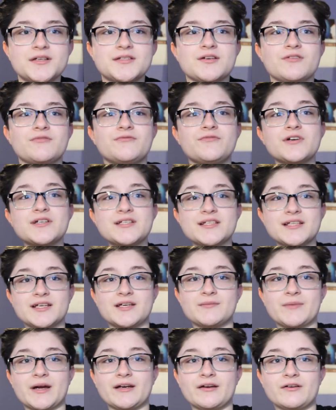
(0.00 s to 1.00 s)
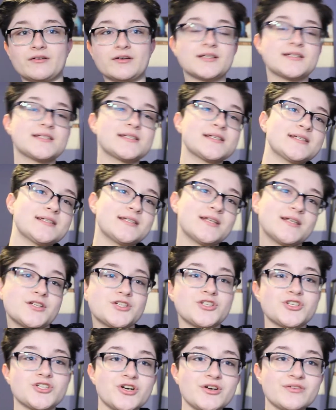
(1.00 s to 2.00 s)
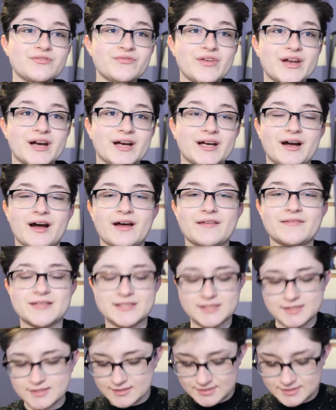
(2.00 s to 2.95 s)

So first thing you might notice is this shirt that I got. This